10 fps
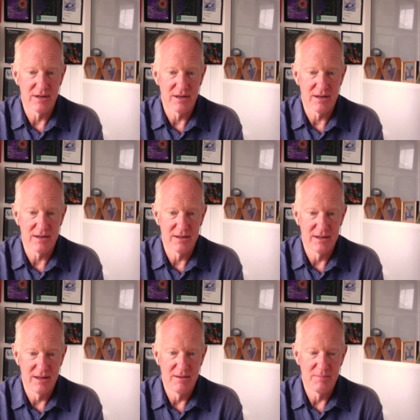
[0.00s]
Uh,
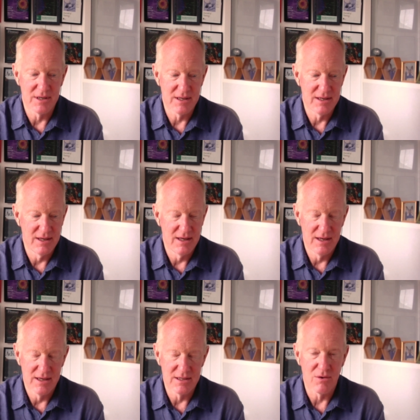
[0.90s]
but
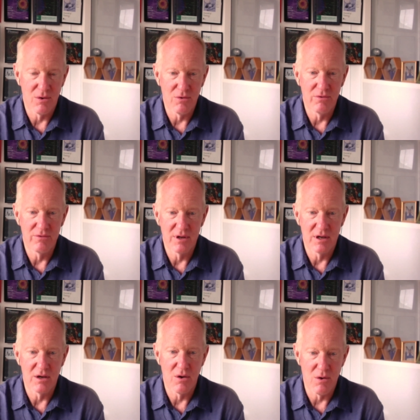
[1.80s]
it's a whole
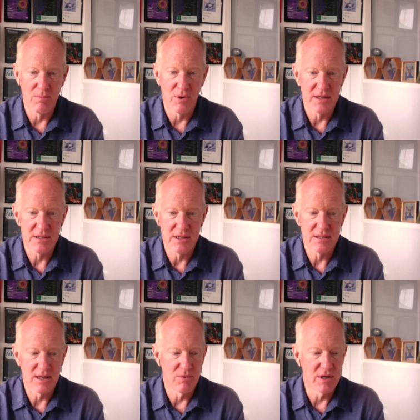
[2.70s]
a long
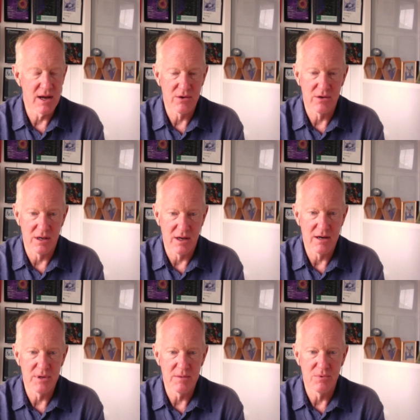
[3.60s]
process that we count on a lot
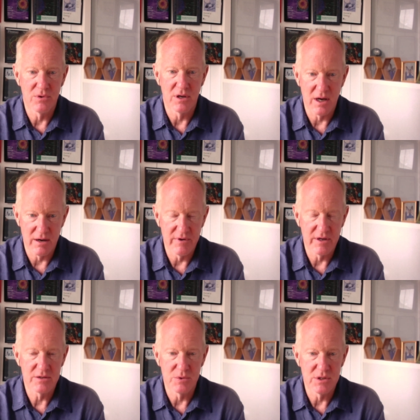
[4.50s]
of people and a lot of
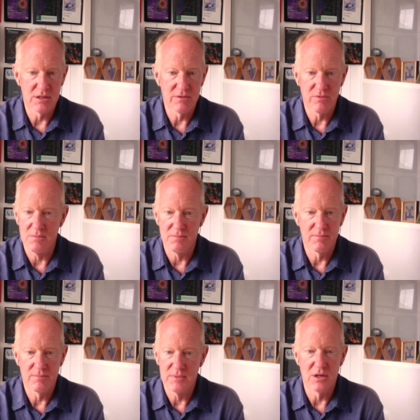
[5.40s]
expertise
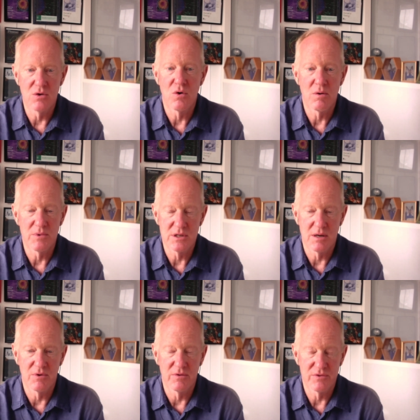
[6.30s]
from enormous number of